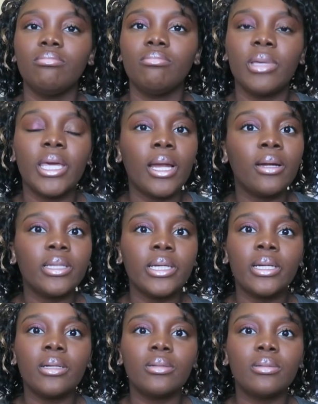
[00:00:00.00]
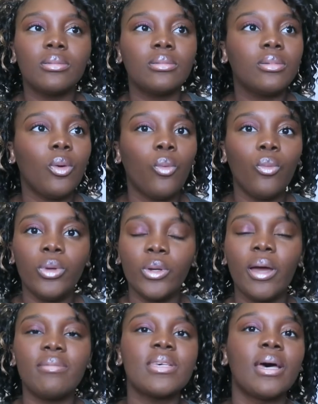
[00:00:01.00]
get out there. We
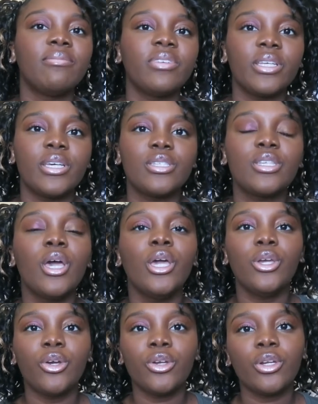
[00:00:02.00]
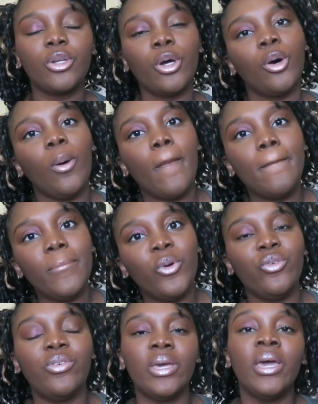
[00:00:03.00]
don't have time for this you're an adult
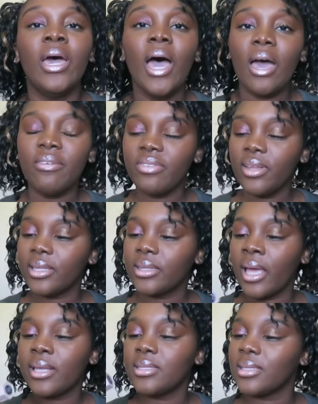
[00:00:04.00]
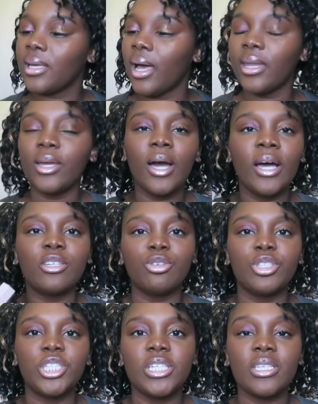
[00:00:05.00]
move it i feel like that's the kind of
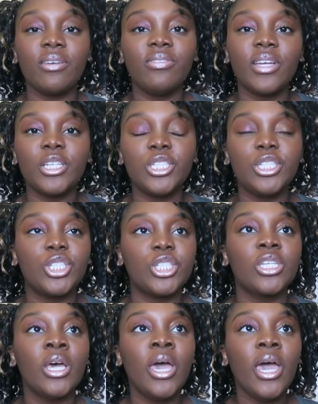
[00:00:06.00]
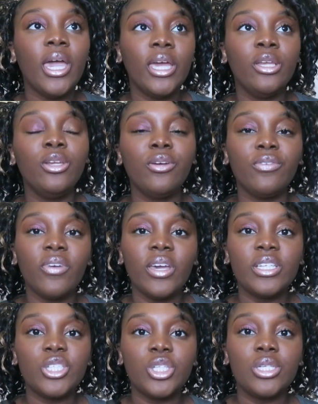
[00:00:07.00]
contour she is i feel like she's just in your
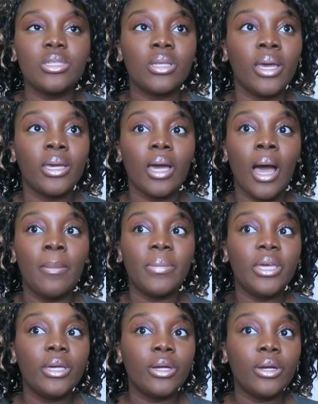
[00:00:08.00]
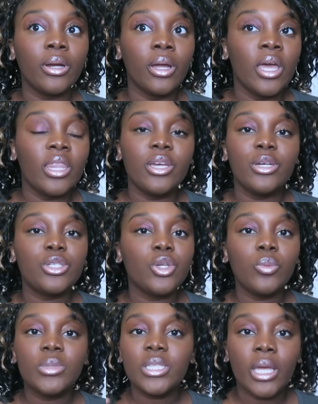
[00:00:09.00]
face she's like i'm here there's
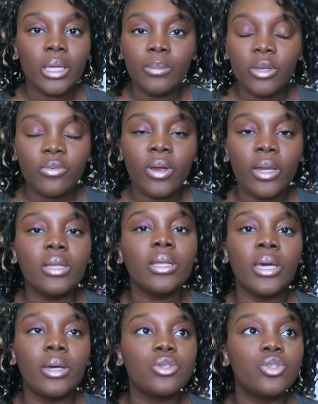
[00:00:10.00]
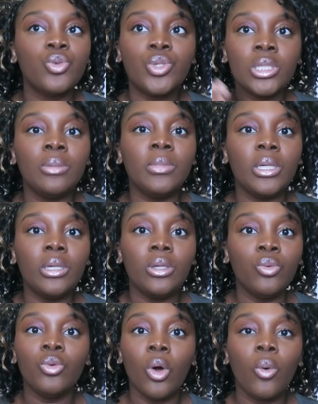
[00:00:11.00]
no mistaking me for anything else you see me
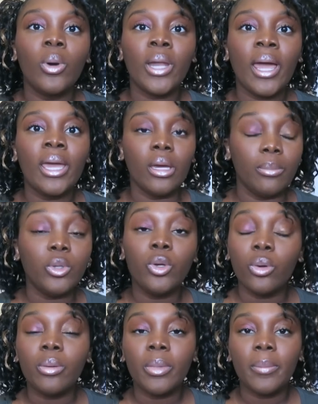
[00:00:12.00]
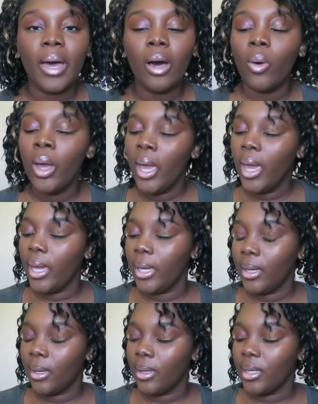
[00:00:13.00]
you know what i am you know what i'm about
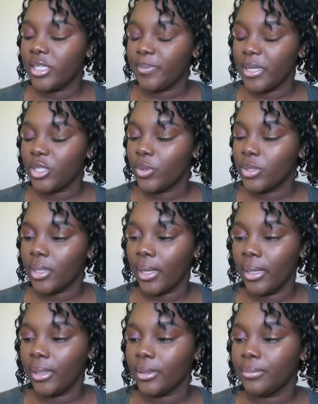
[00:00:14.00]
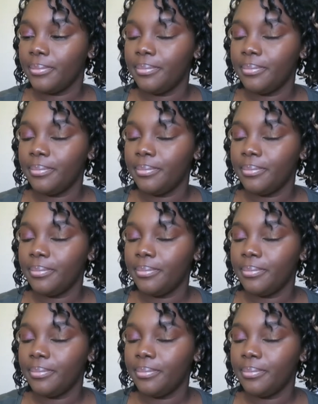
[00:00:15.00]
and espresso is like